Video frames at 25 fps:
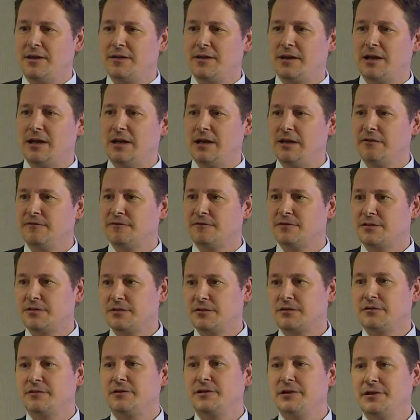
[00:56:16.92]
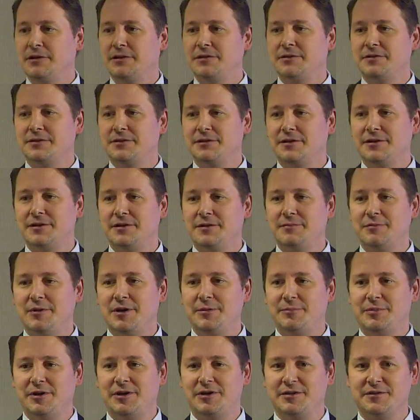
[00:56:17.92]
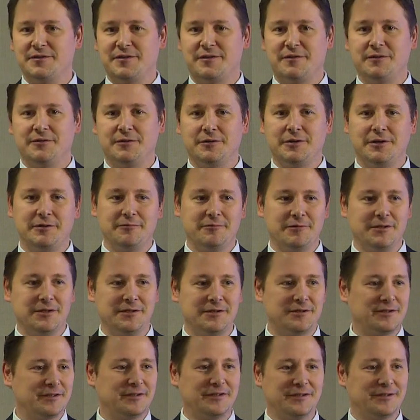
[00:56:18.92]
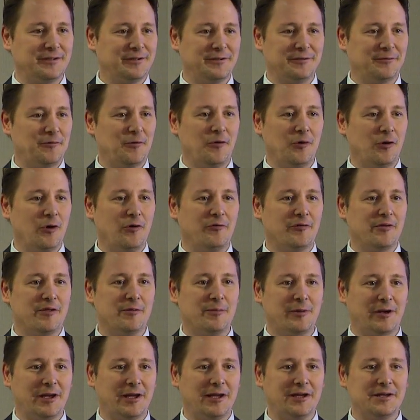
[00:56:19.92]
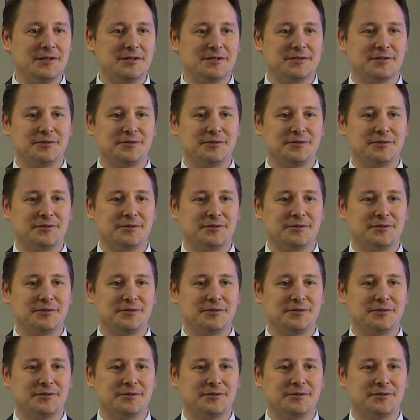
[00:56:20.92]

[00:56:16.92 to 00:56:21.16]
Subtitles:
And then I left, and my parents thought I went all over the place.